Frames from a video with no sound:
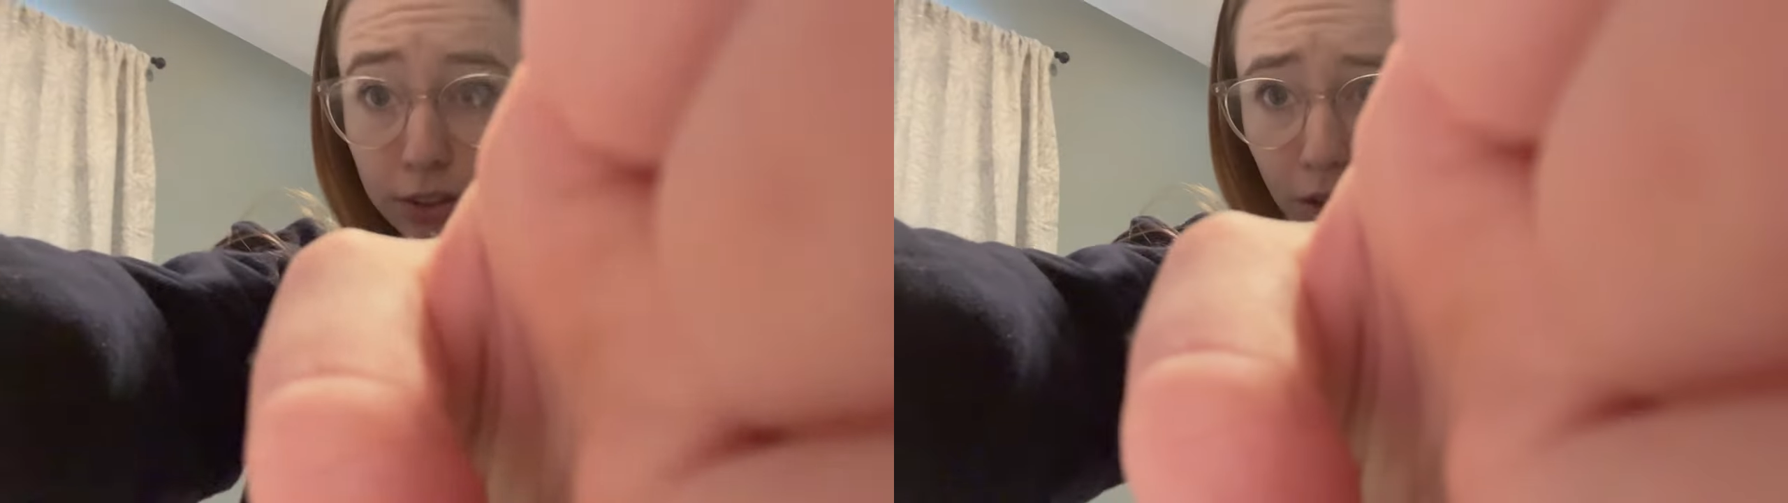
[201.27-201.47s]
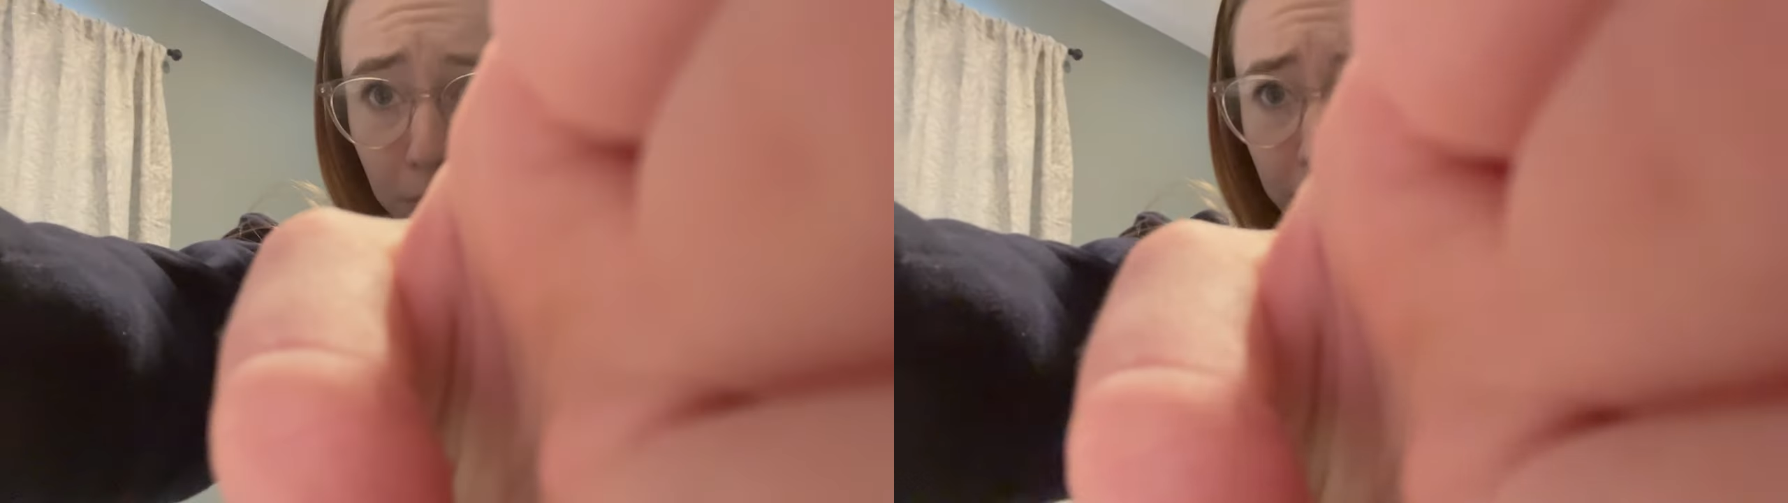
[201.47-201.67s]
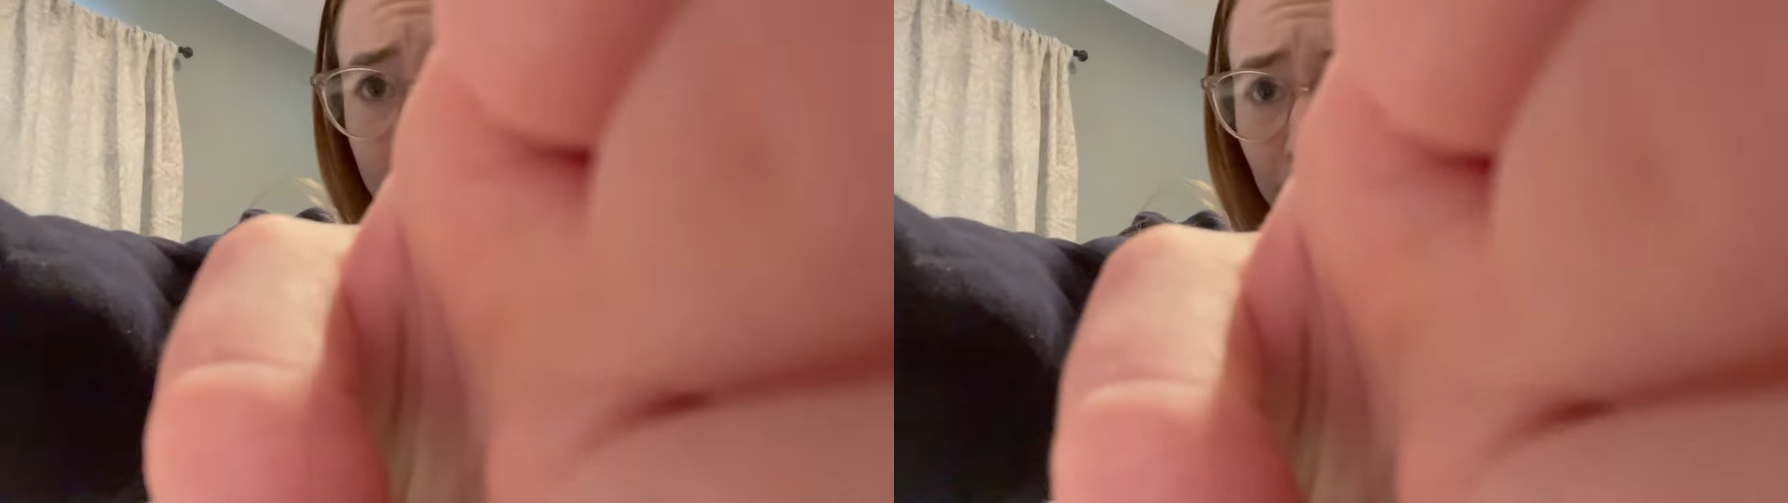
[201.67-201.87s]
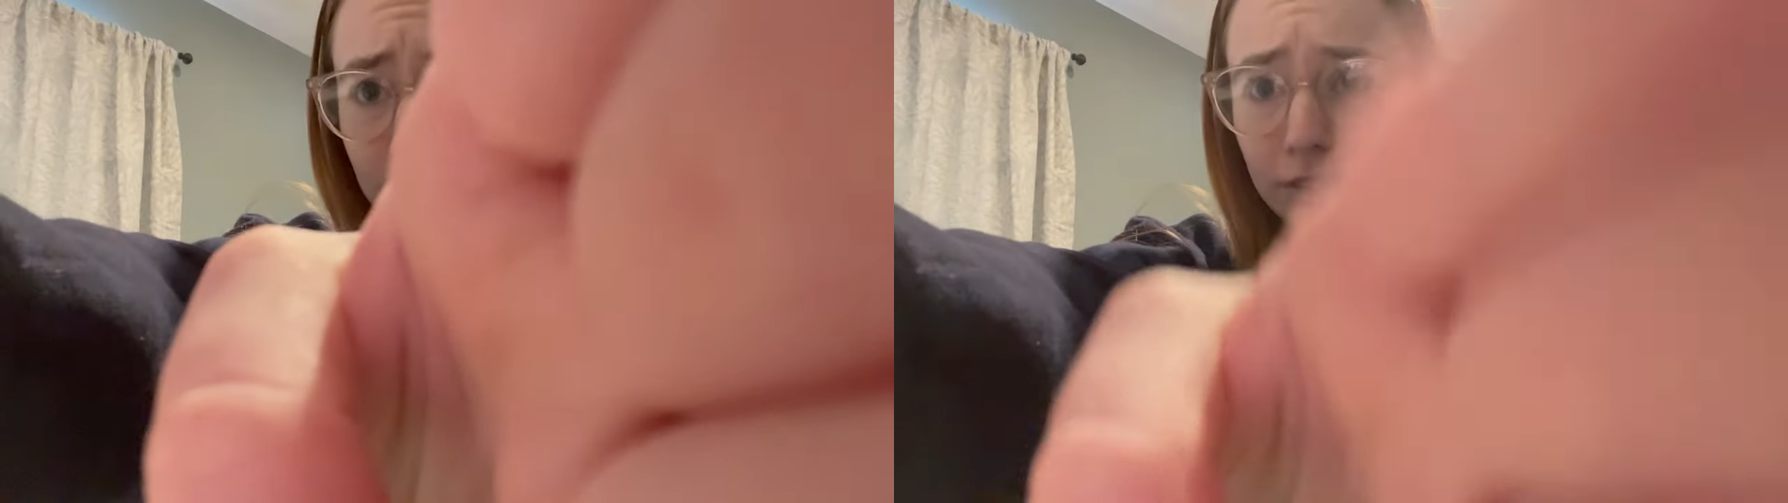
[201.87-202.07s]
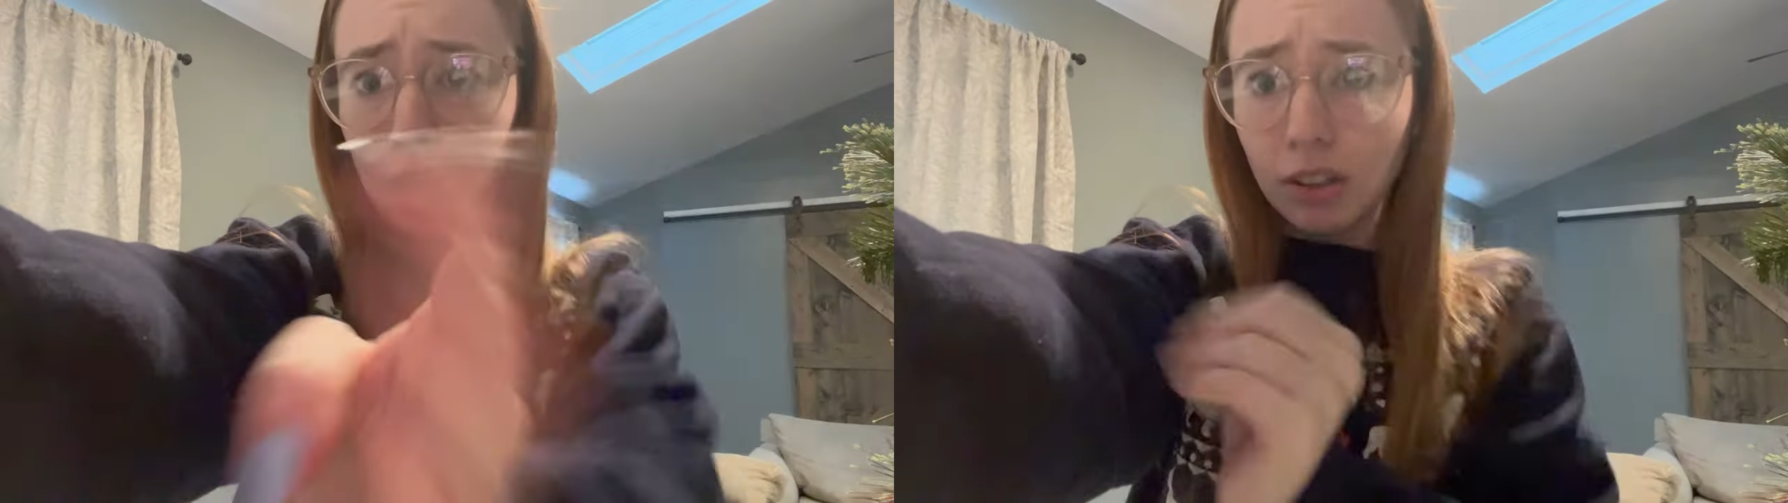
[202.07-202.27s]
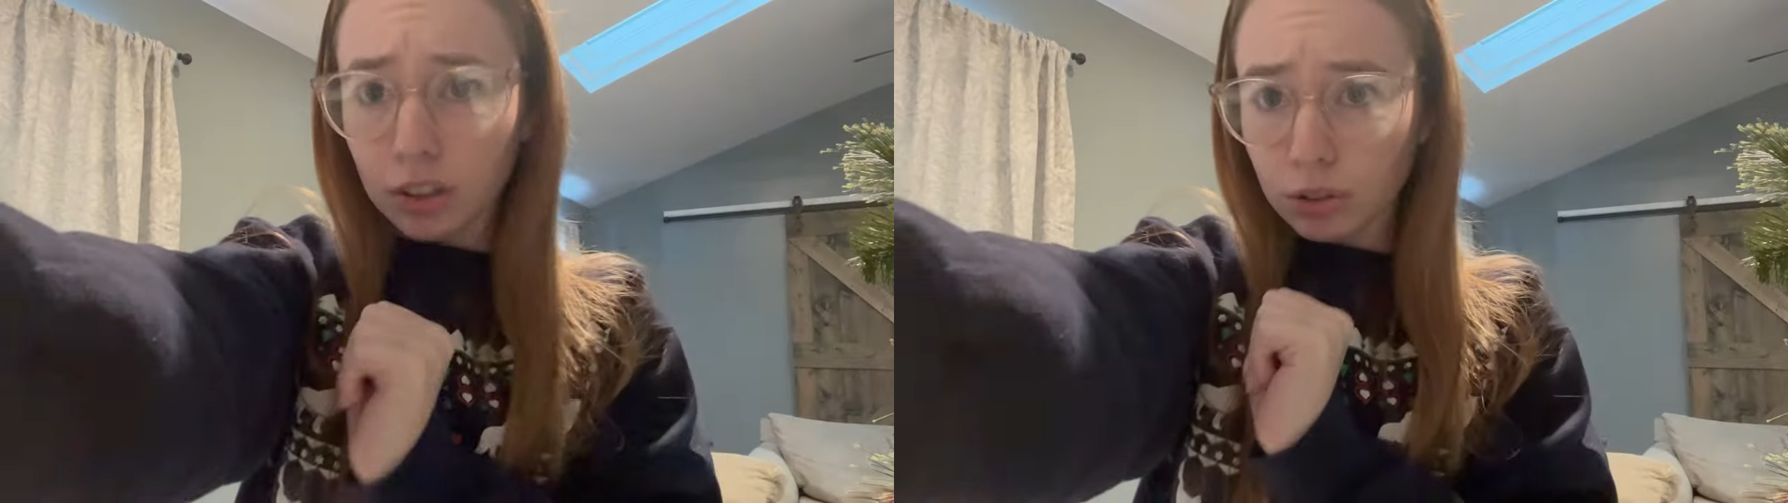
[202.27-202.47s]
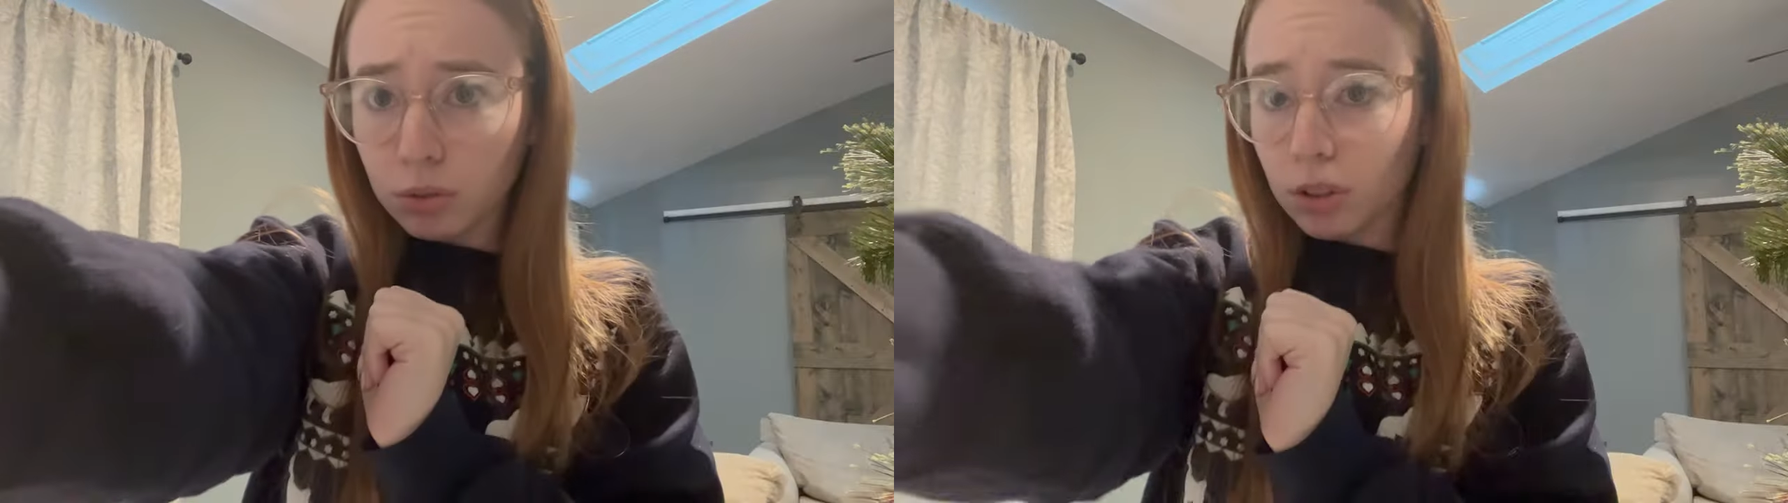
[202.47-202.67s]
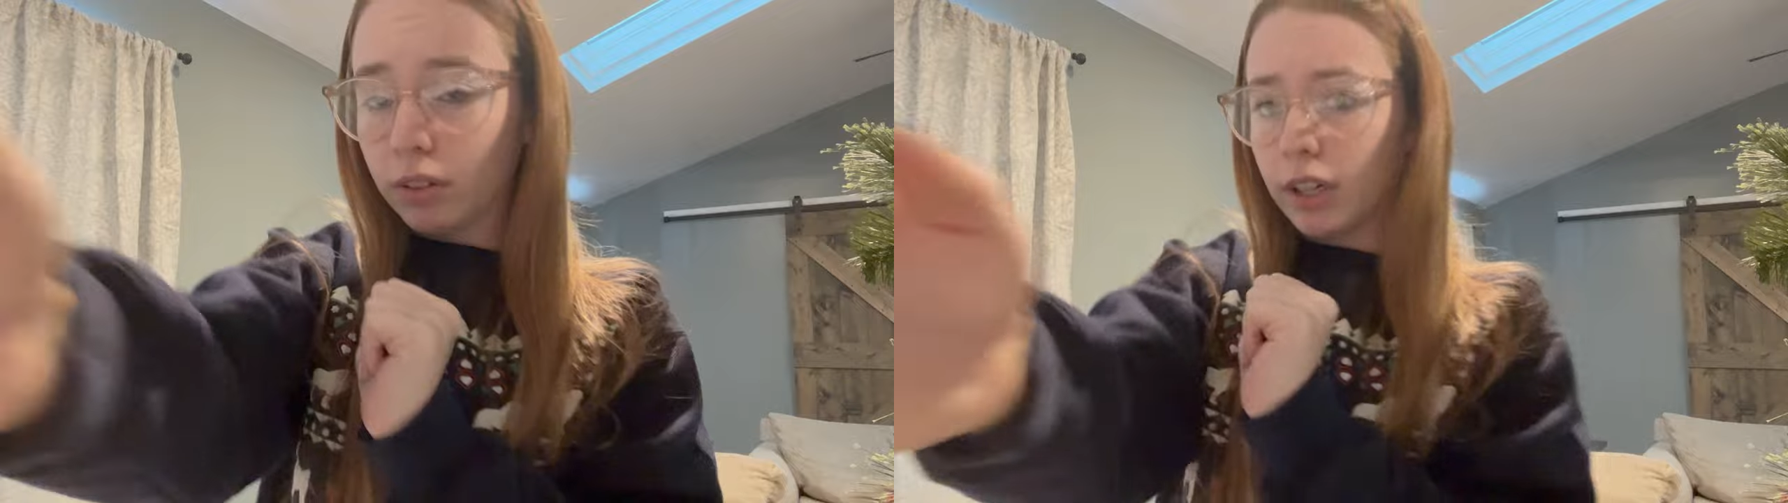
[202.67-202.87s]
though, because I'm not looking too
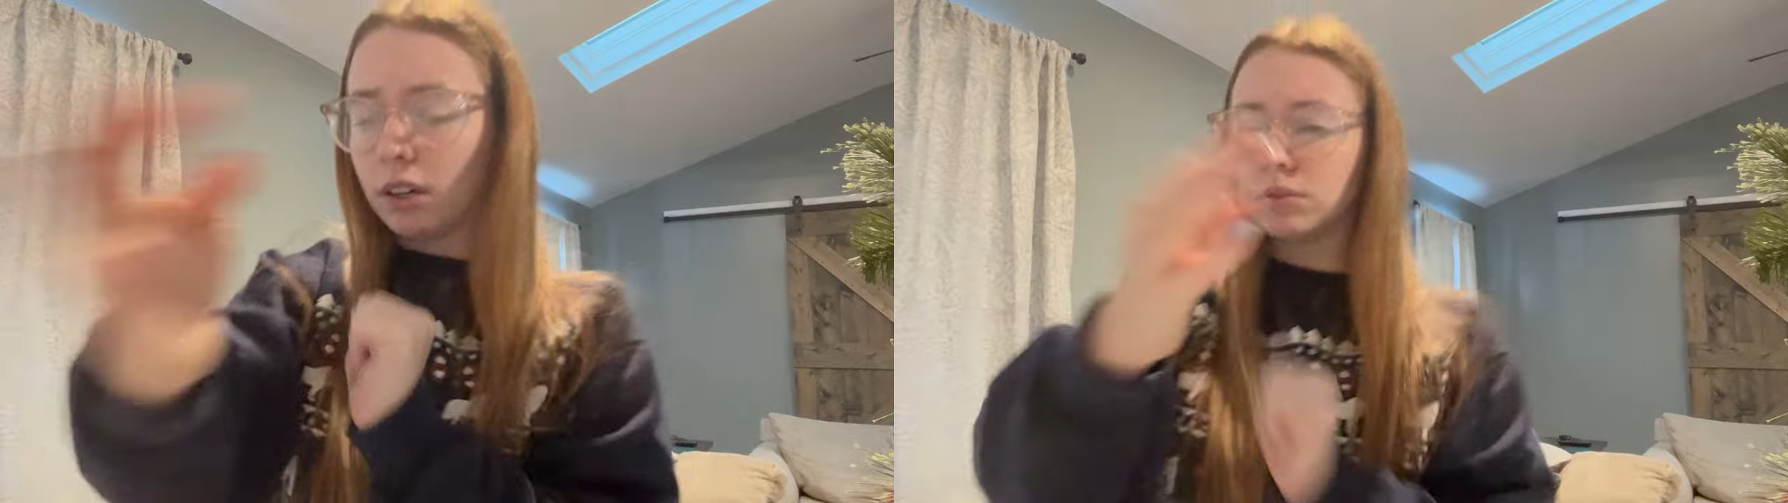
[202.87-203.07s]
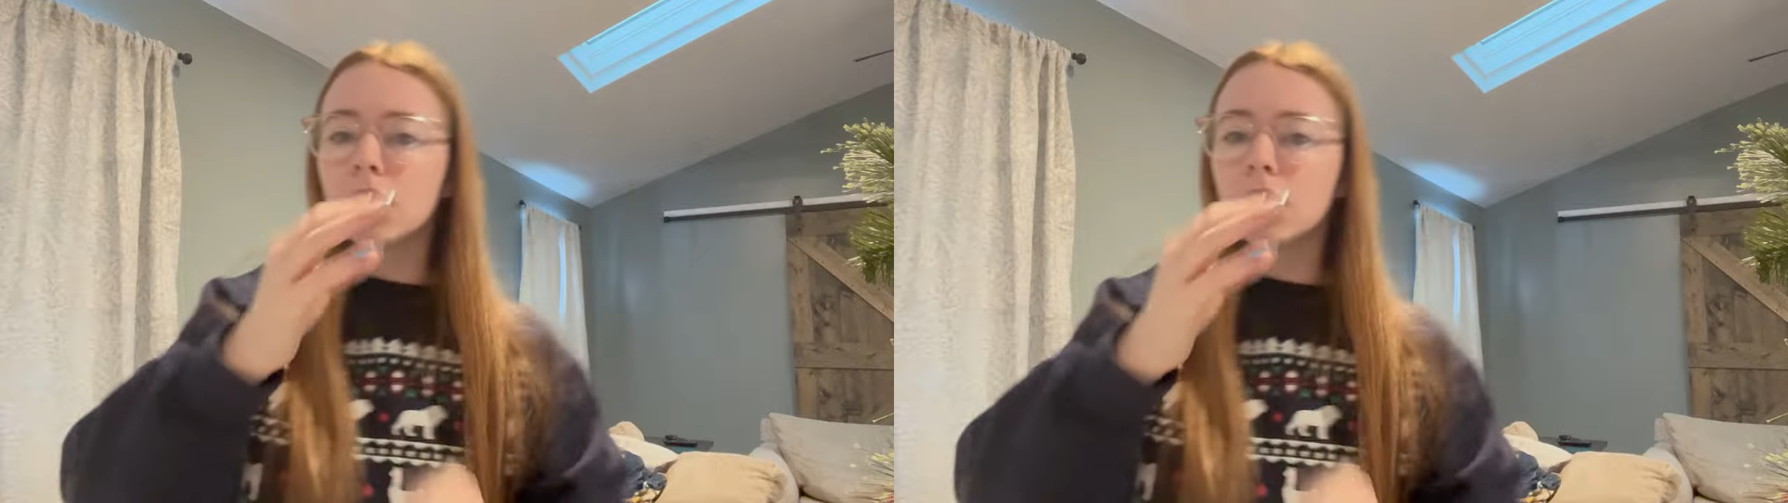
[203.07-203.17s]
good right now.